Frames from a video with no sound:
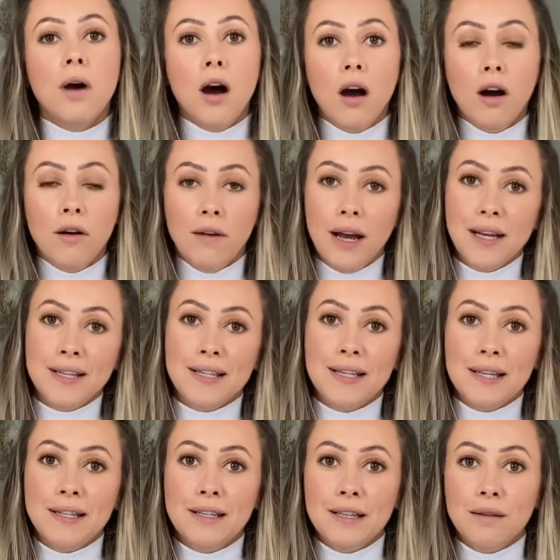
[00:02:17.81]
Rx
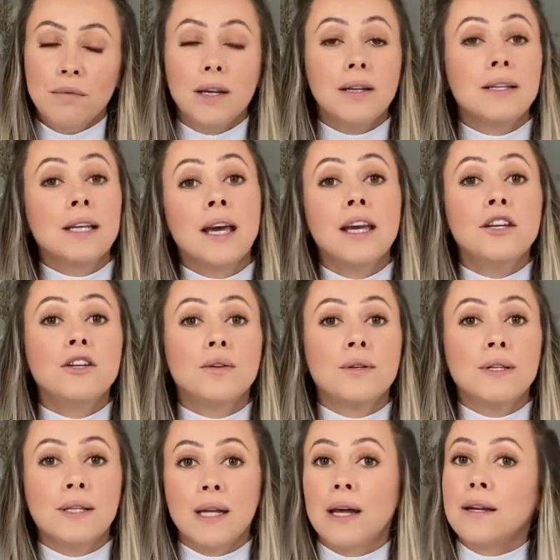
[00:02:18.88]
system contains your
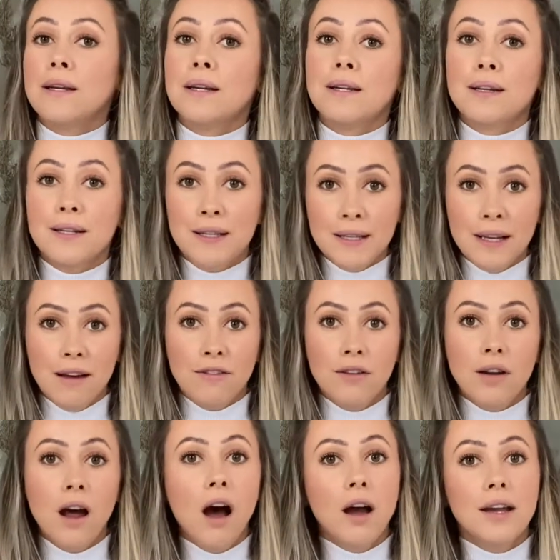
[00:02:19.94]
standard
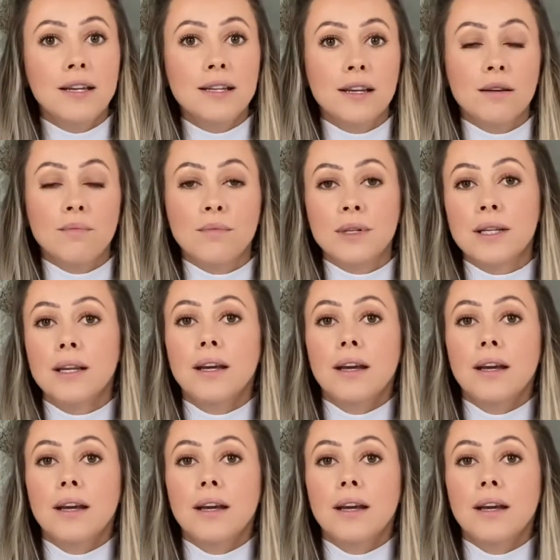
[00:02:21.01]
7 items.